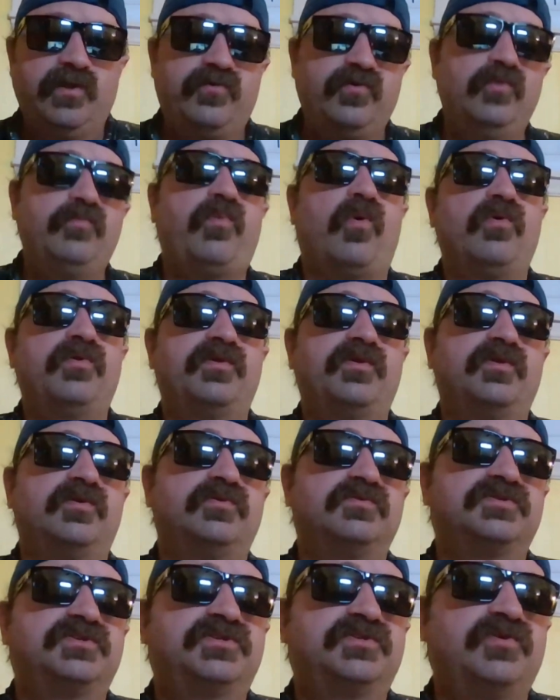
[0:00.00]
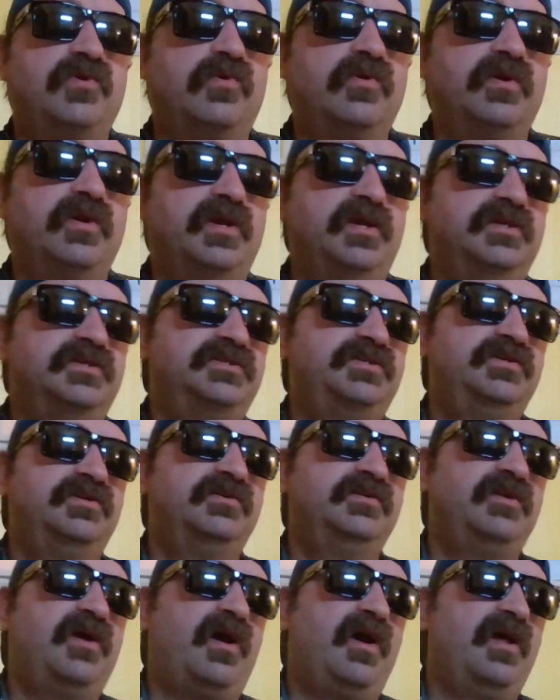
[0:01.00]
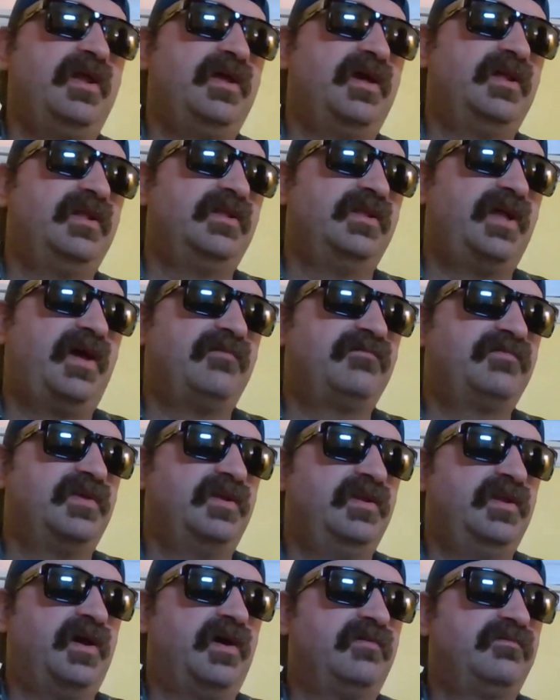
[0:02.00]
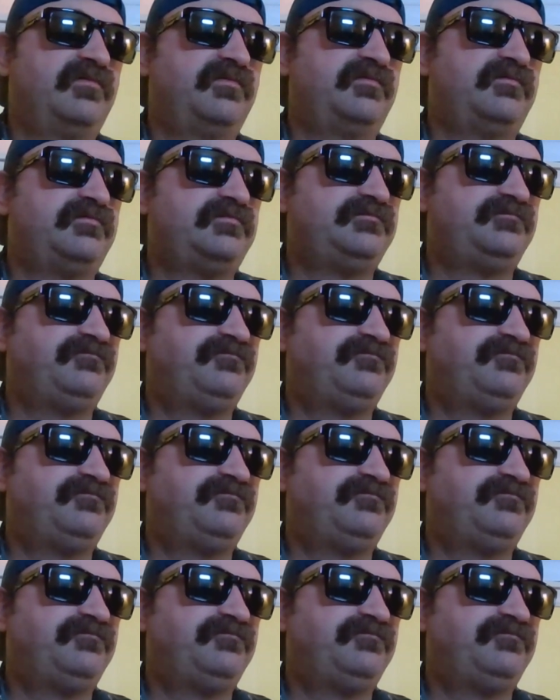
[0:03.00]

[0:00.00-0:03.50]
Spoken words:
through both of those stories, you're not left enough